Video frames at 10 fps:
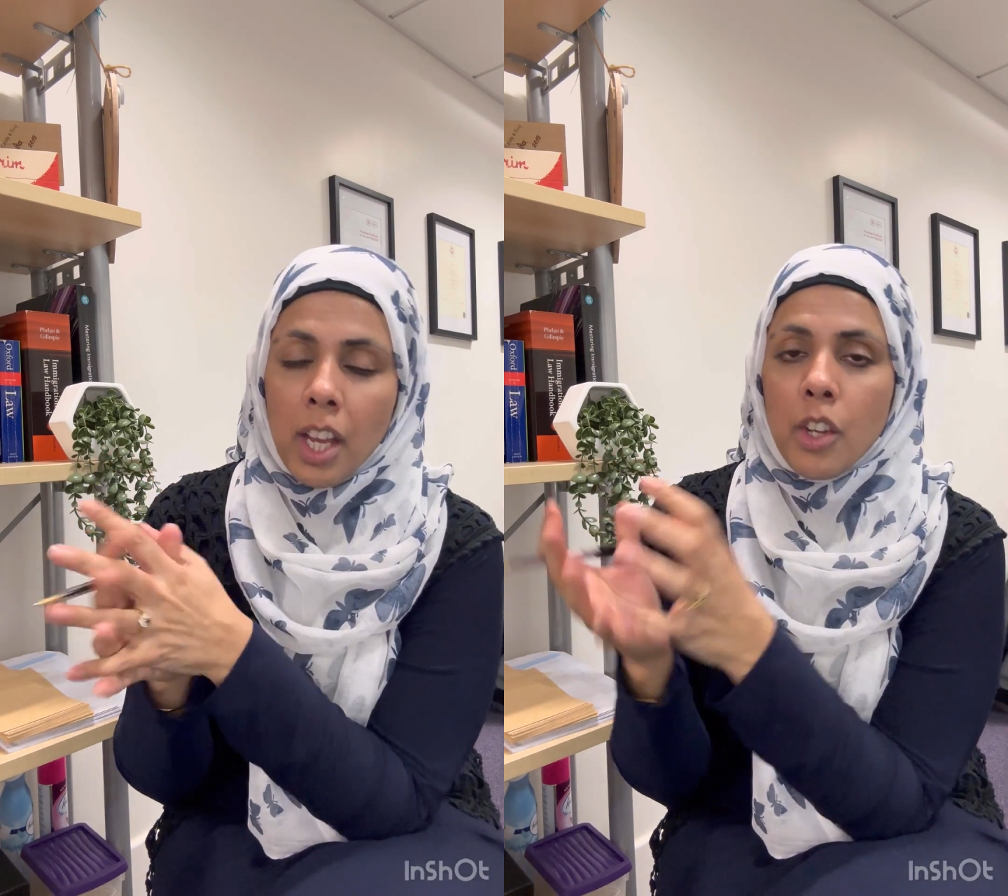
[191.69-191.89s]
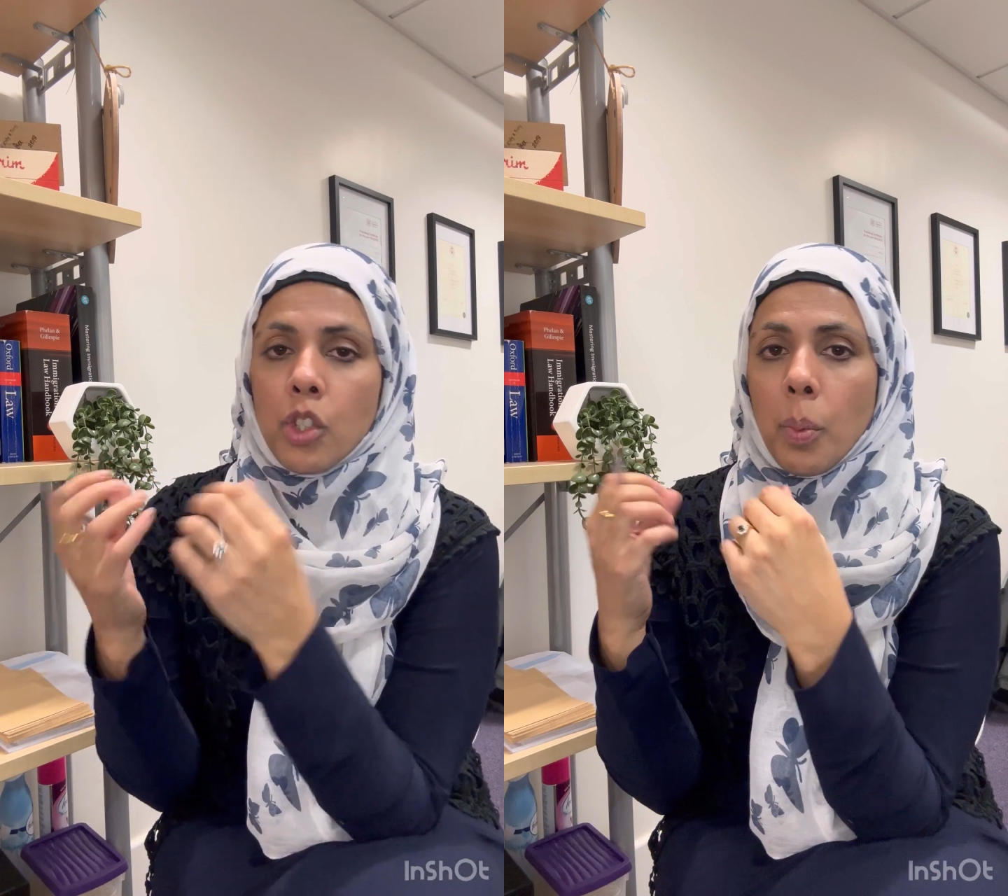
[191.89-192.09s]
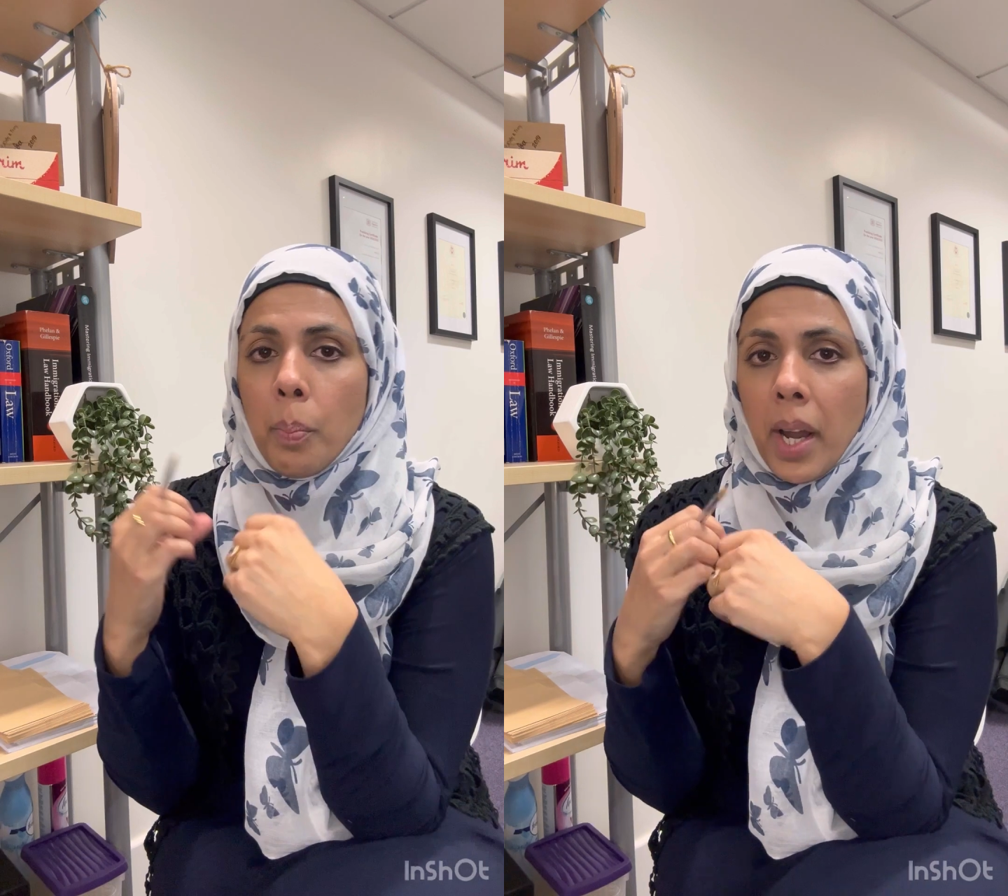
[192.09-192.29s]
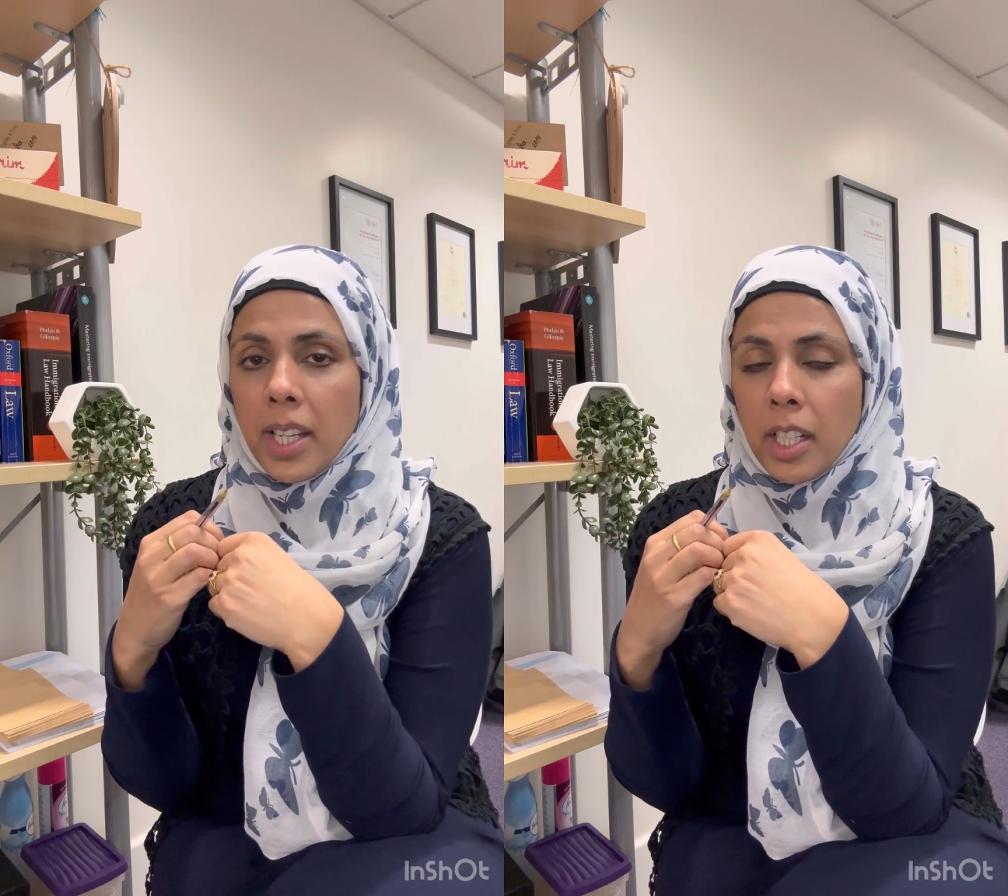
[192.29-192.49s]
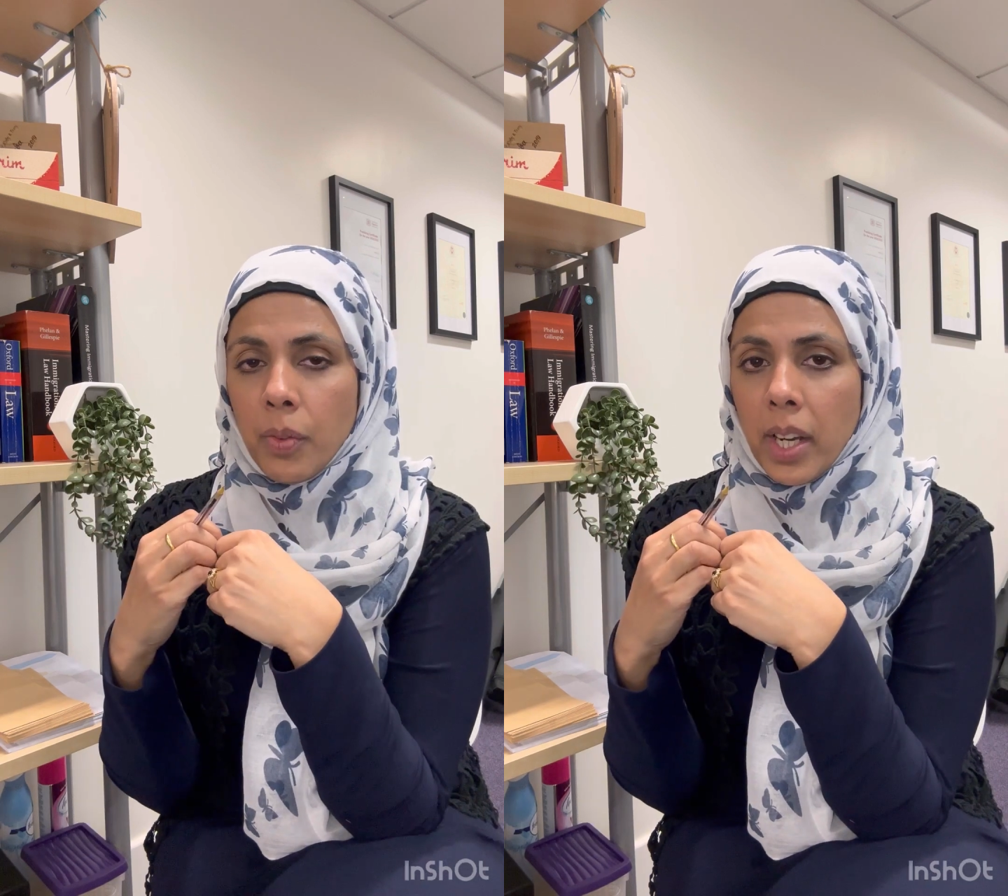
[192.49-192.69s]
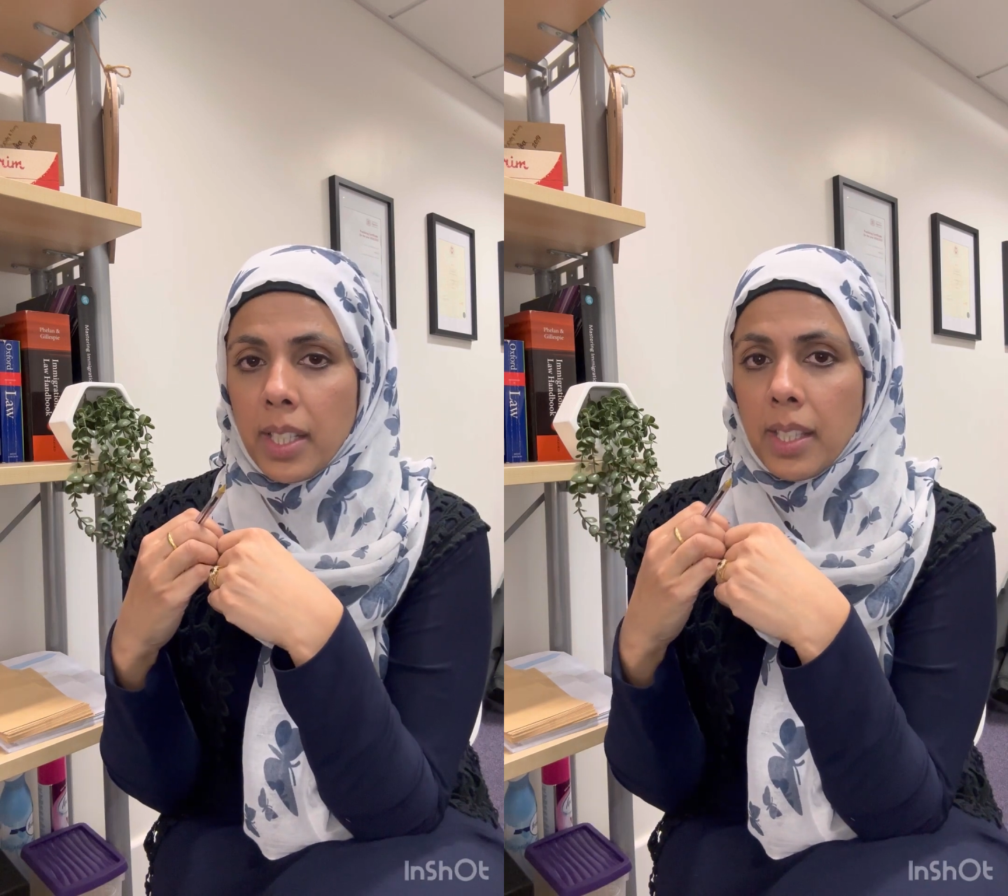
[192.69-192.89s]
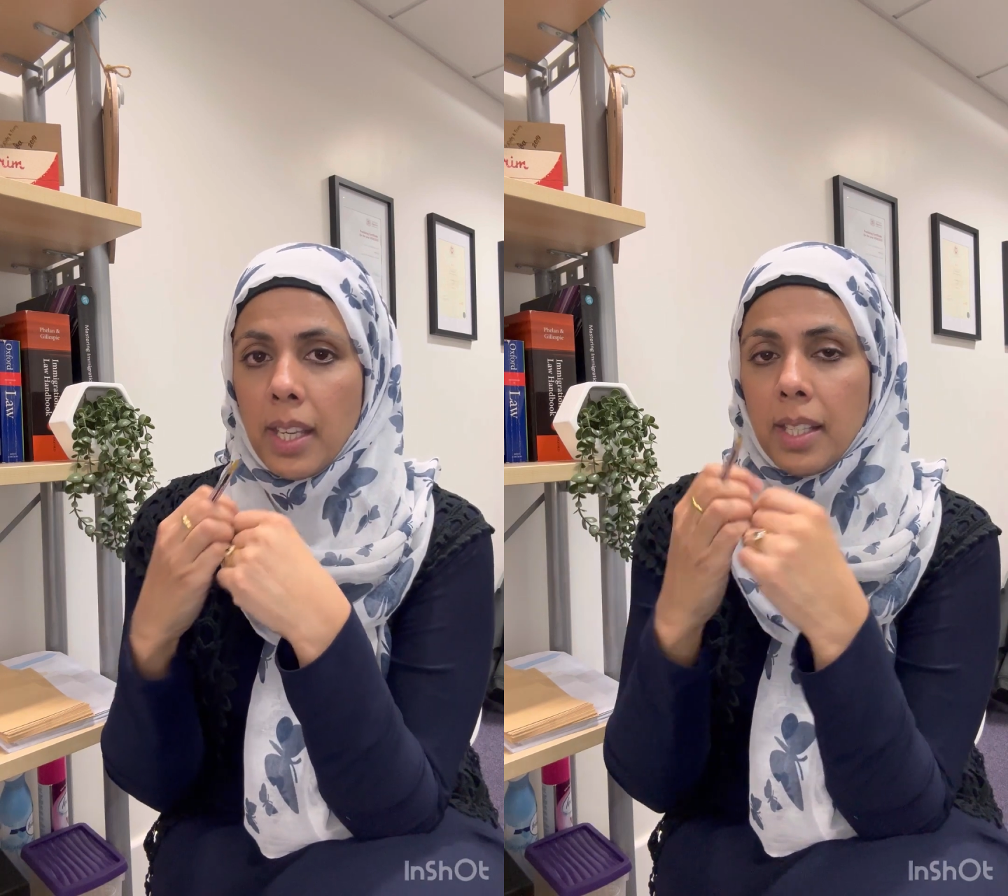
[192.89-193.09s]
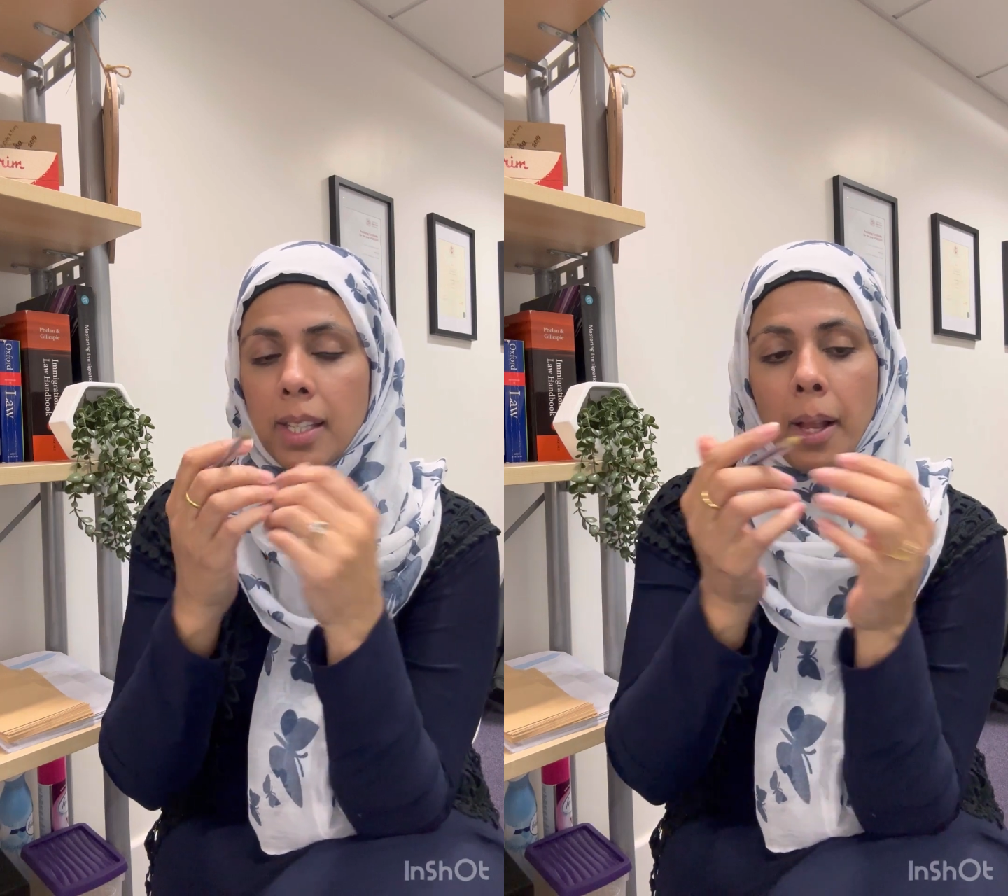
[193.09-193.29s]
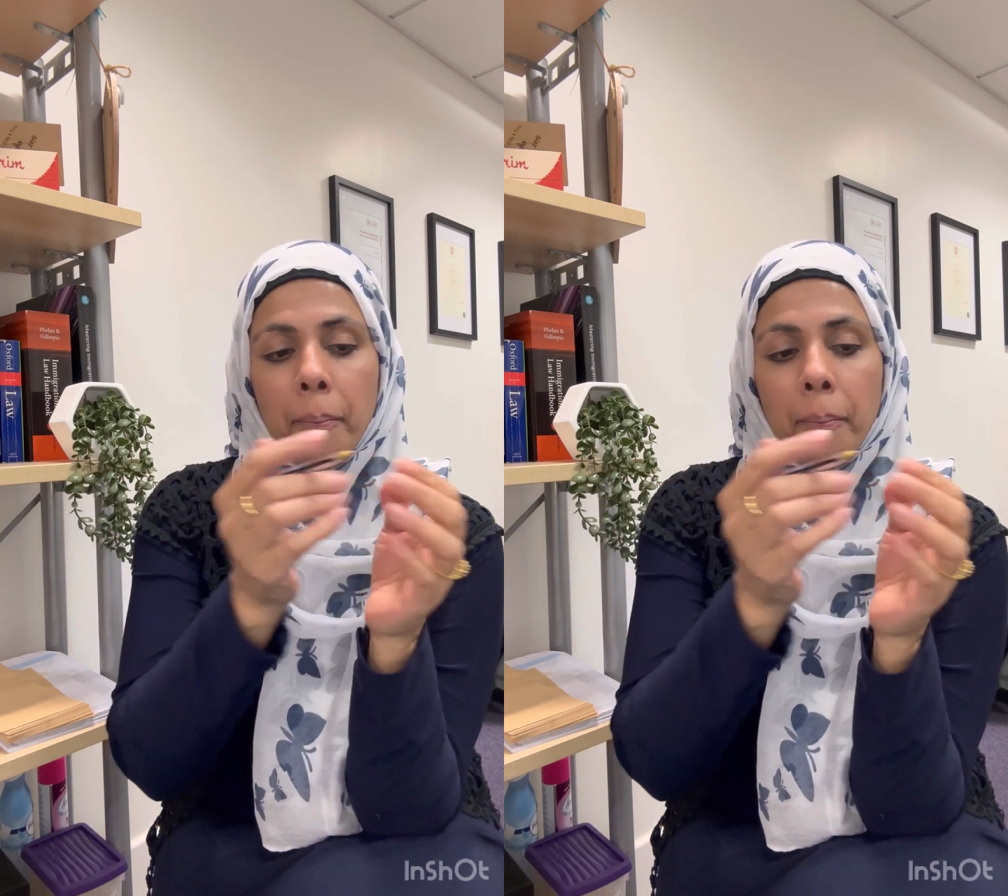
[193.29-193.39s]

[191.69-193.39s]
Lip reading: So my advice is